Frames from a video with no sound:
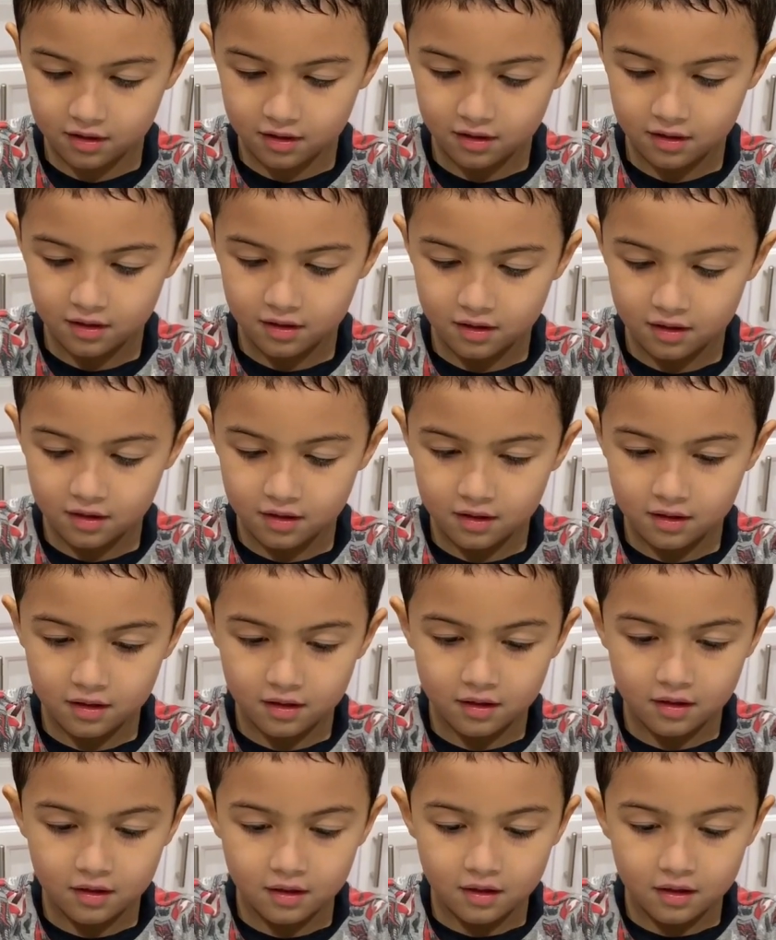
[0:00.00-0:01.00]
It's right on
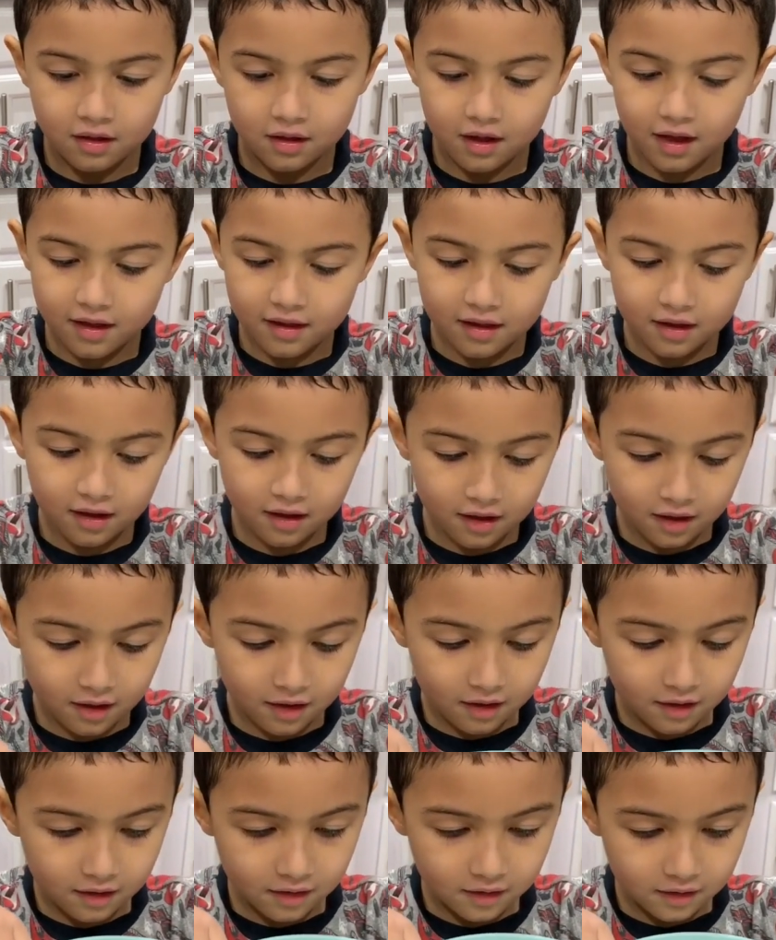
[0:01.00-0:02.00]
top.
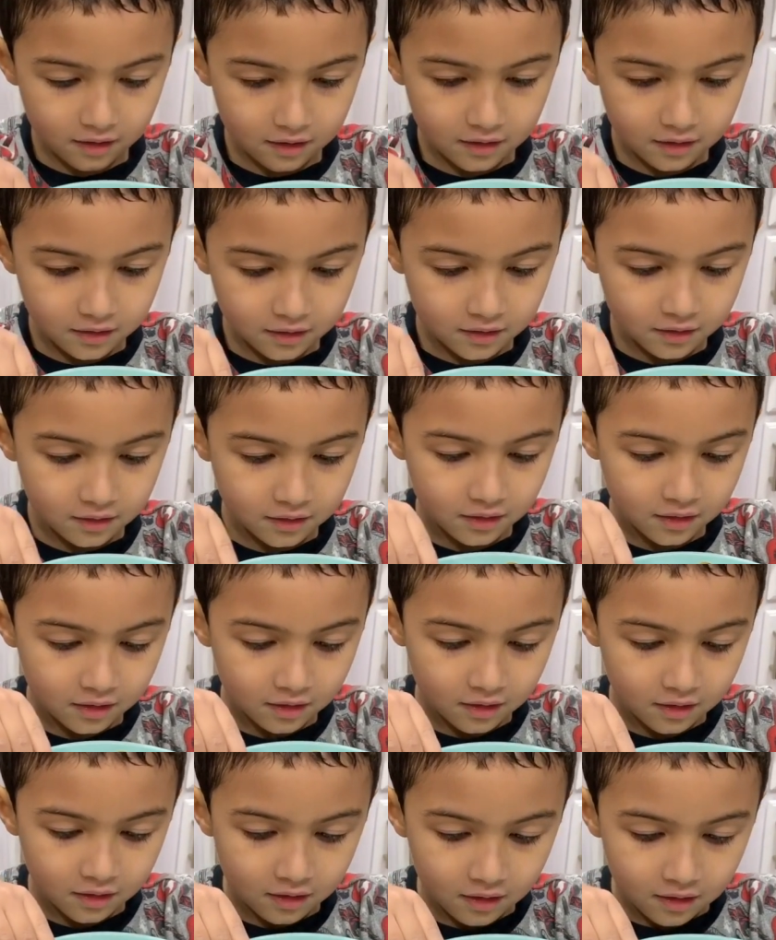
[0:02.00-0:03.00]
It's all of this.
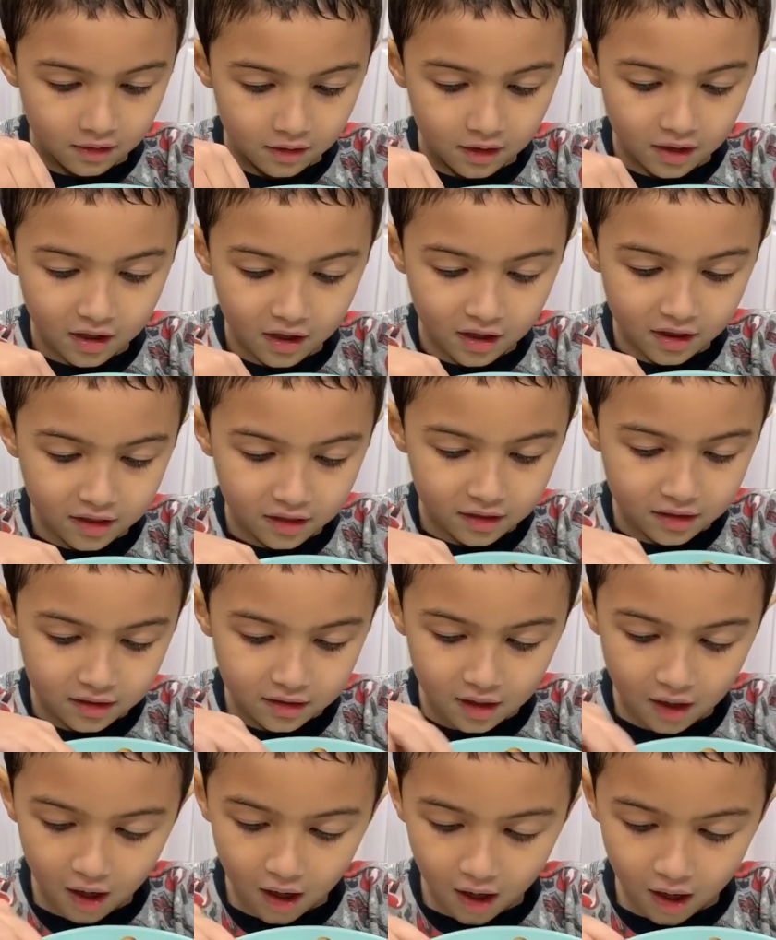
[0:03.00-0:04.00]
It's
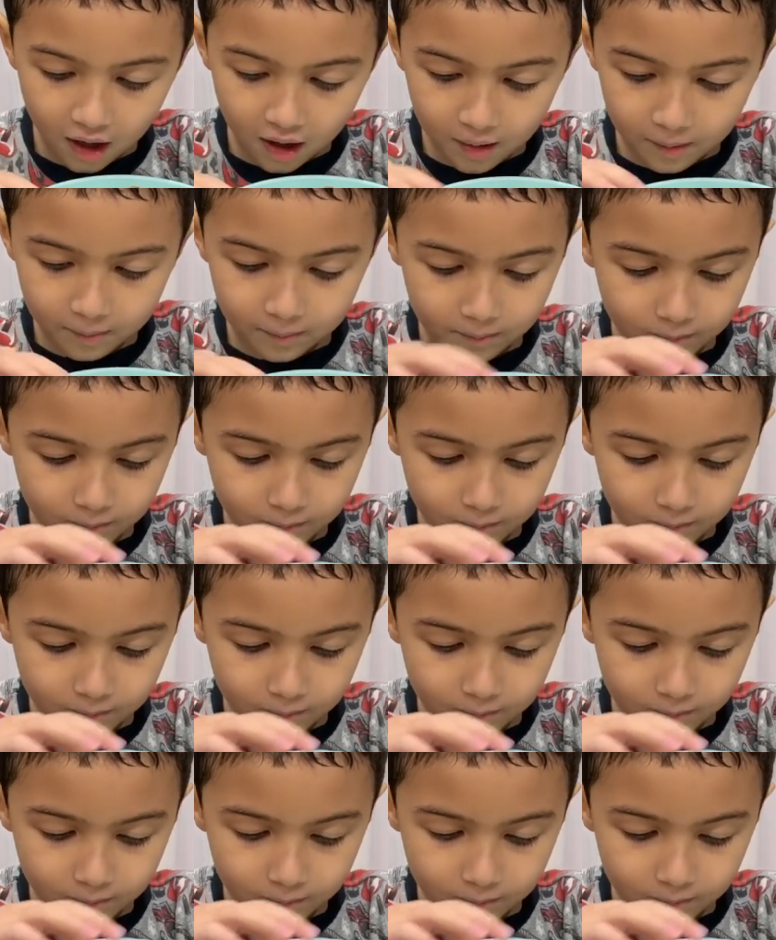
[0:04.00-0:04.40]
the